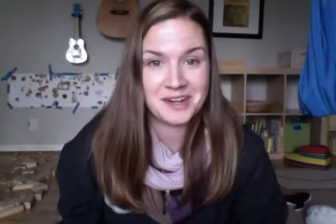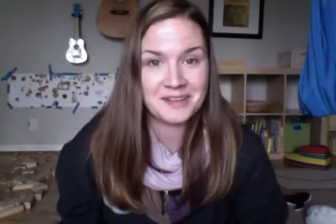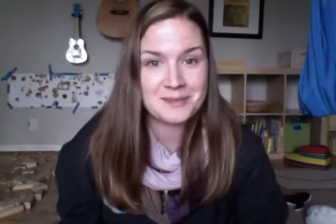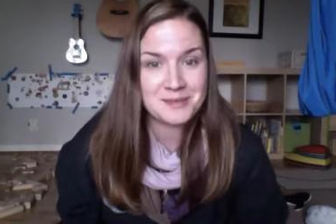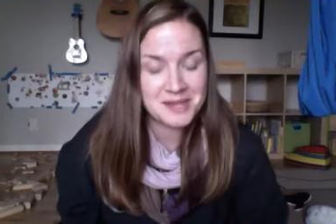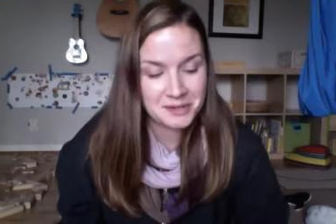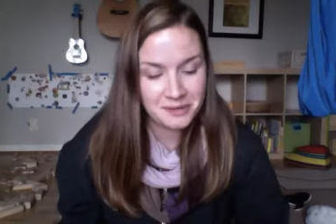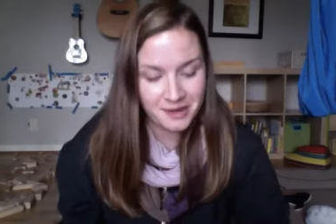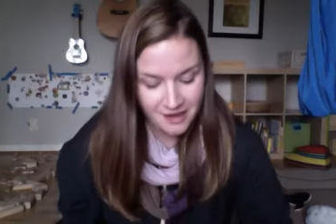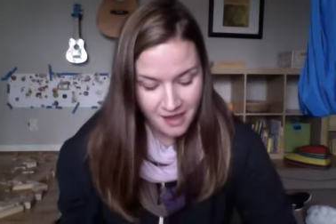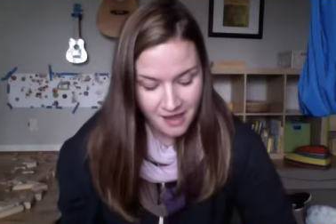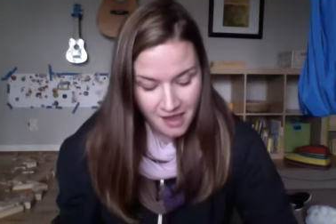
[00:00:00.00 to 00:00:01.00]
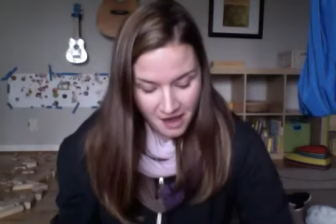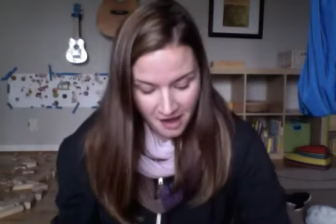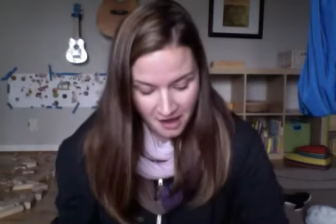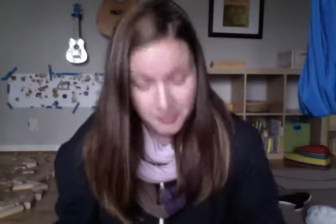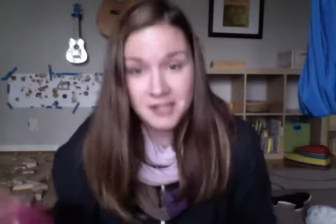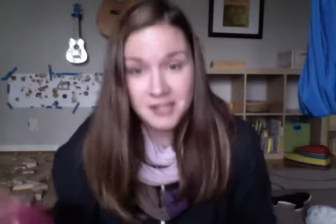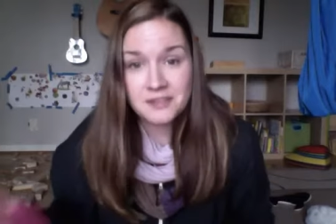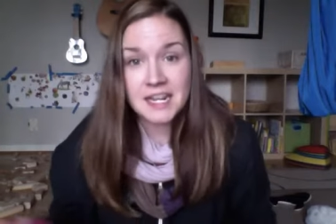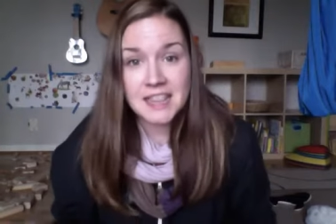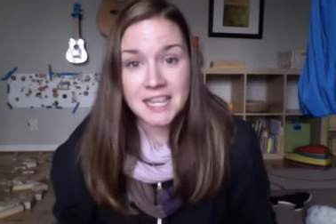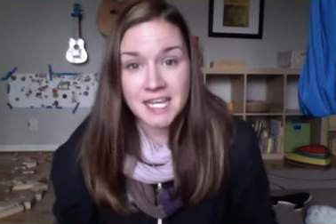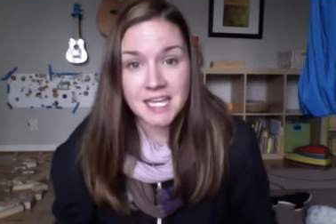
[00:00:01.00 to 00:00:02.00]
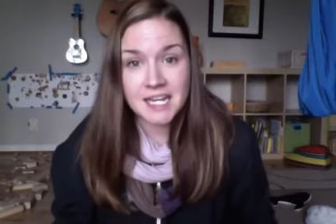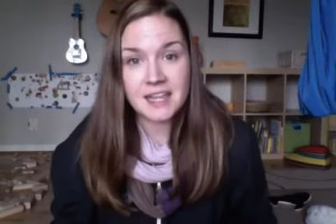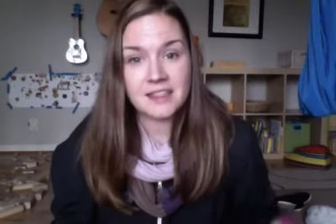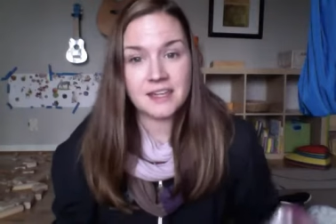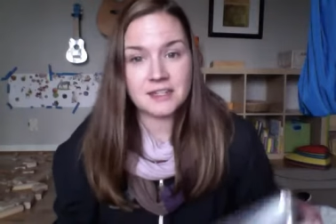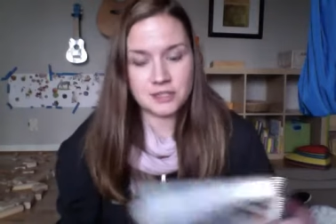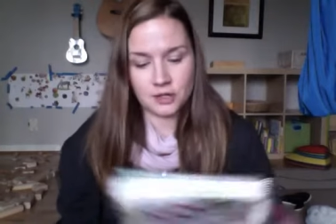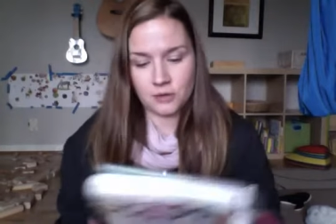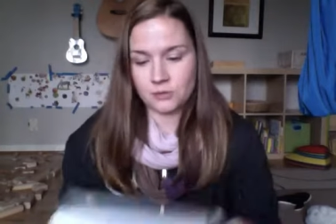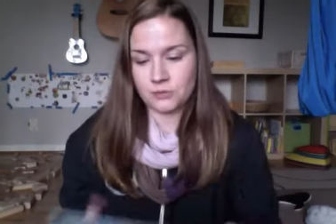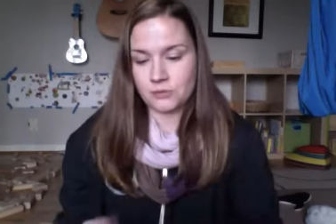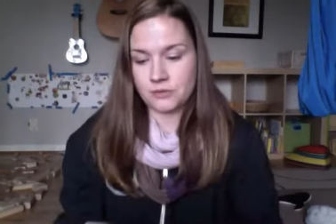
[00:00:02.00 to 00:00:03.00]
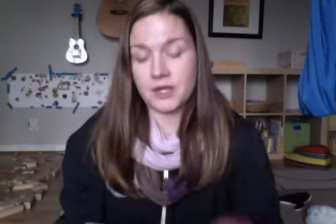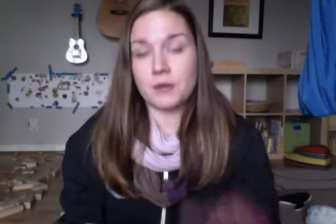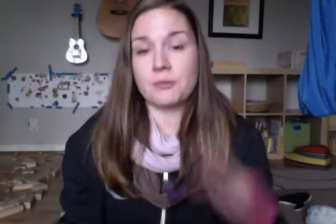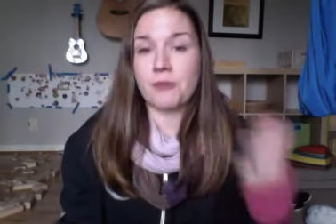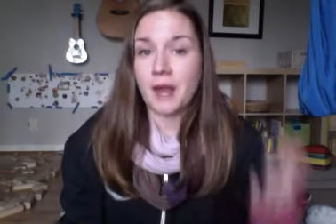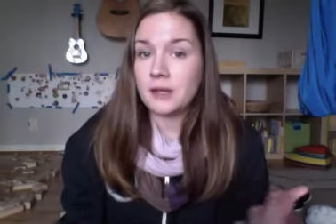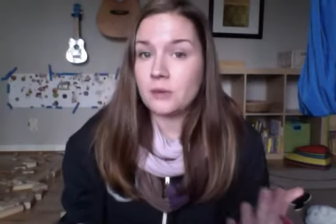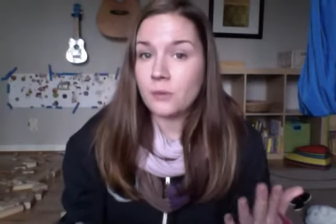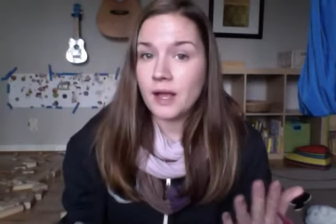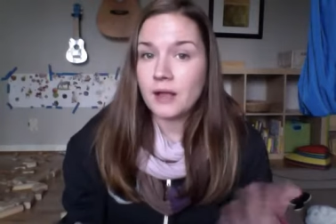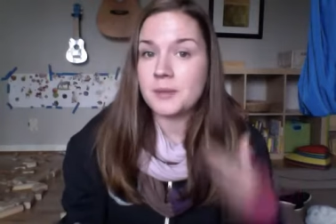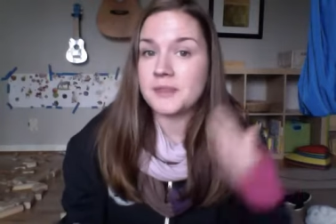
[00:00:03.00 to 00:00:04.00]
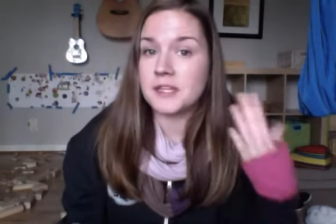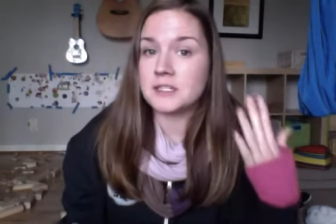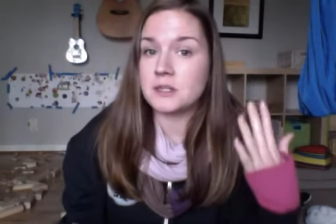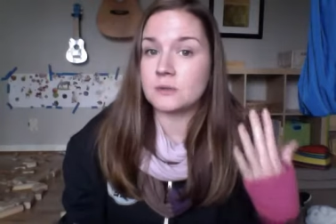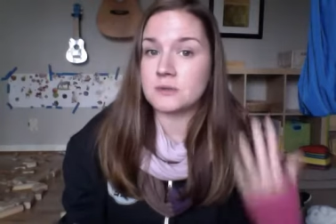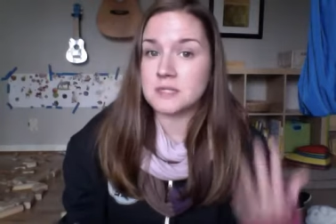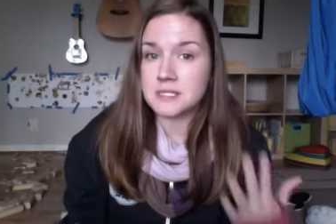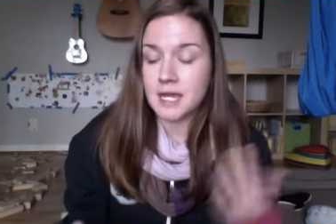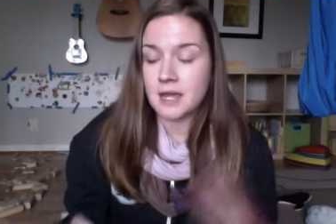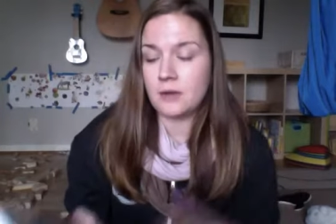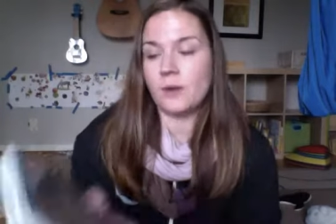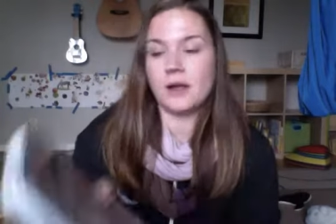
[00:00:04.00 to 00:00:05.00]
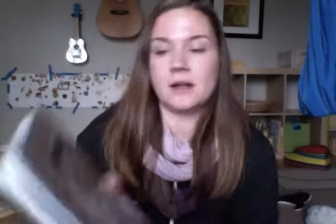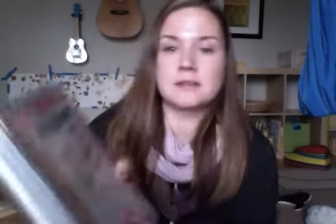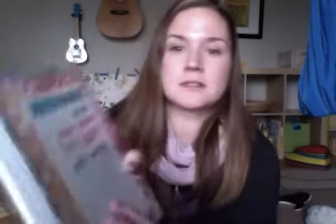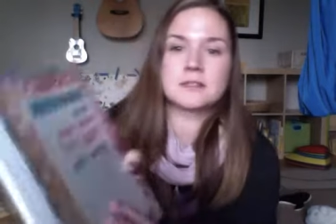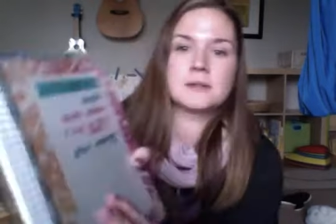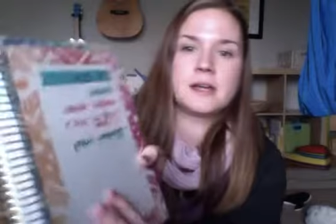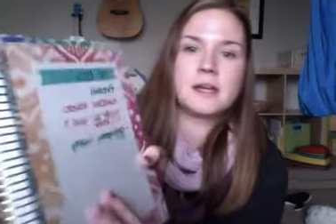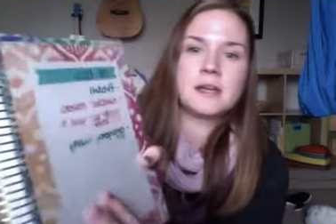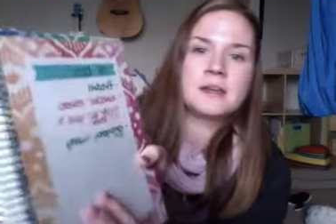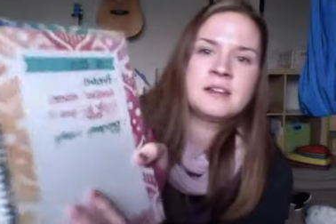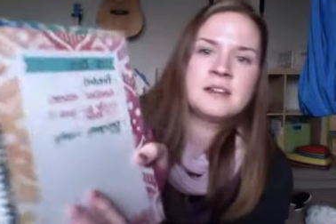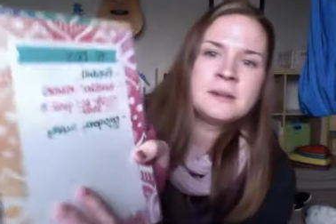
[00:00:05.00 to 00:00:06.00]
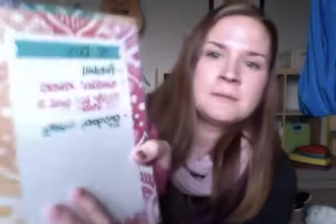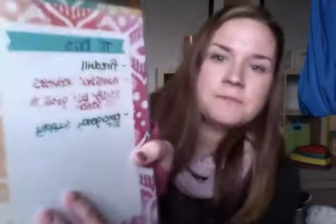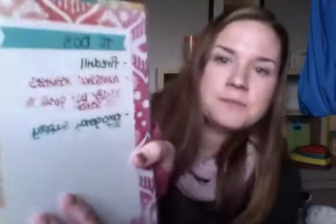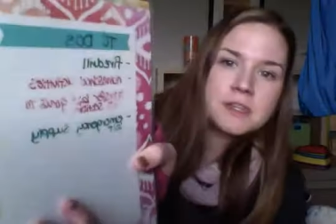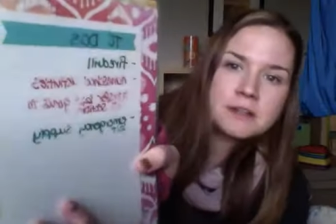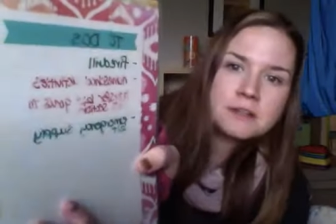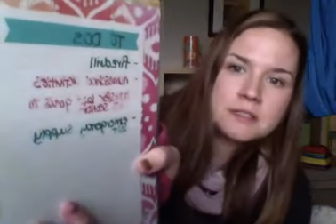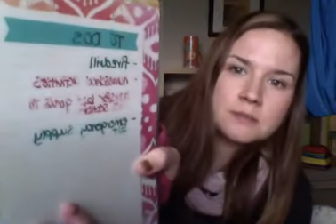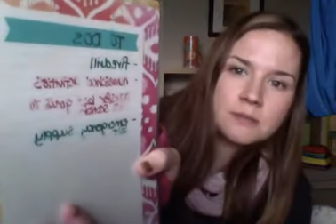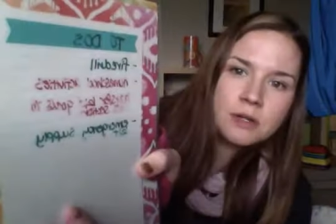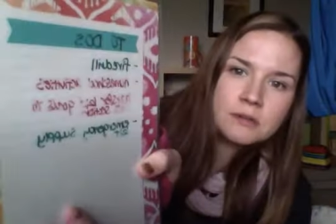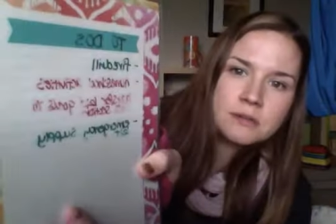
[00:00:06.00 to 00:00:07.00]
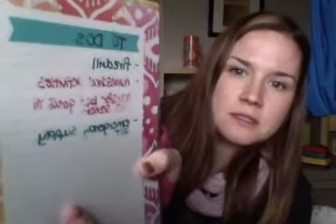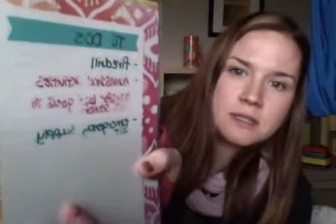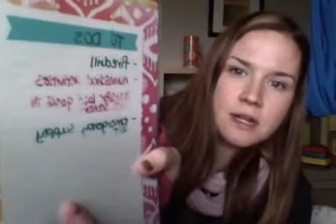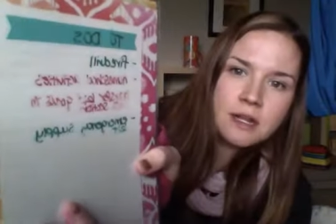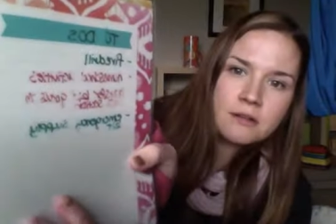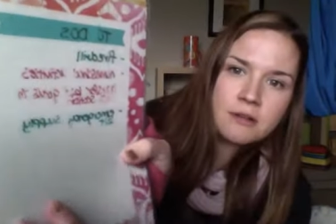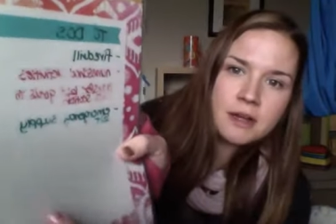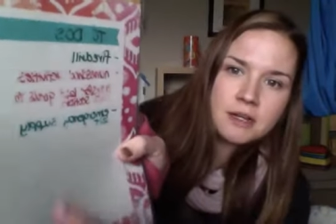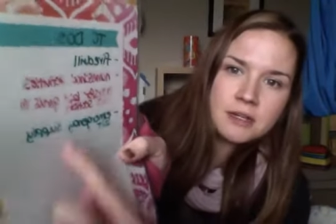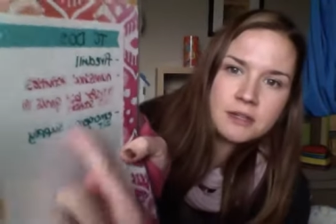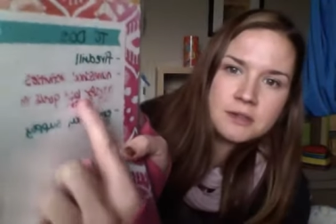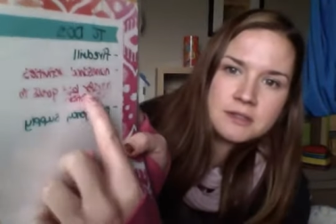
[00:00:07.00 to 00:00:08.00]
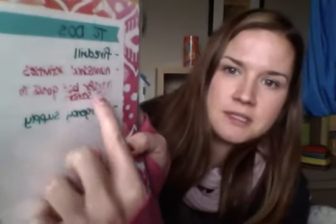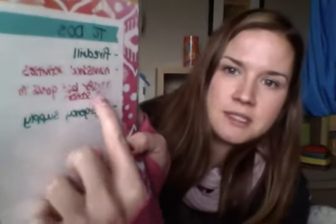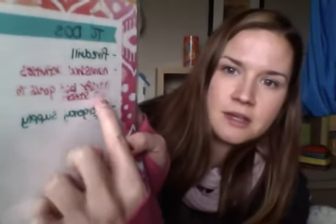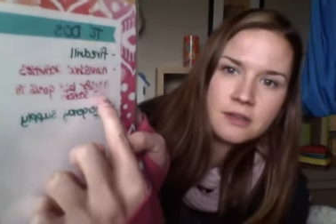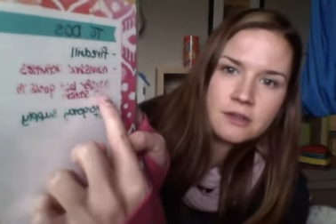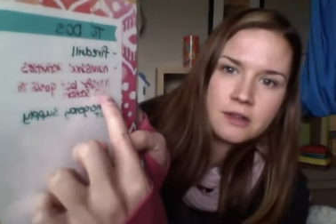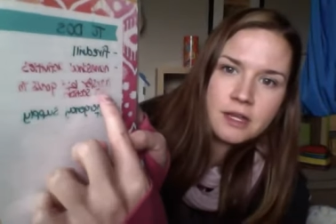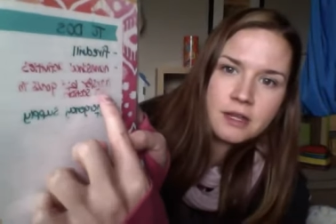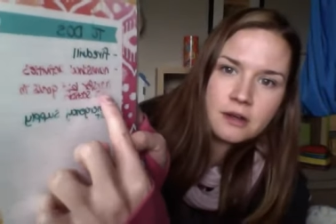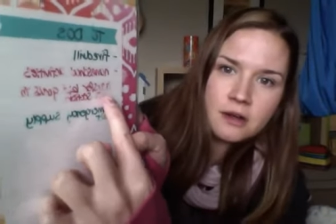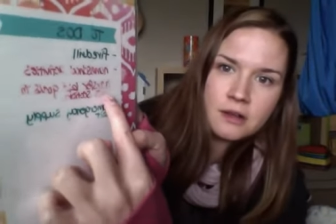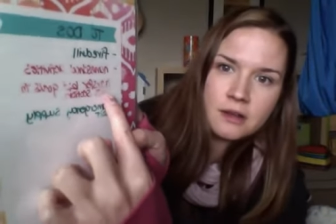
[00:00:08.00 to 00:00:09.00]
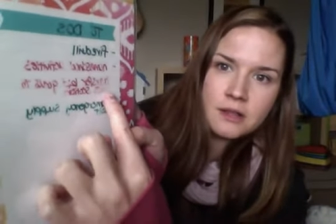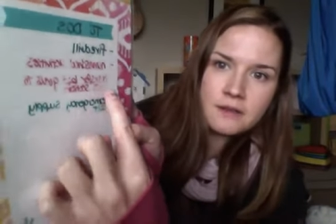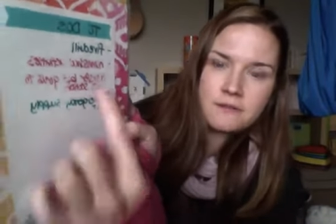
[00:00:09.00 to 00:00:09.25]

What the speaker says: on them anyway. Even then, they write well, but they don't stay well. So like, here's some notes that I'd written, and you can see how they're like all like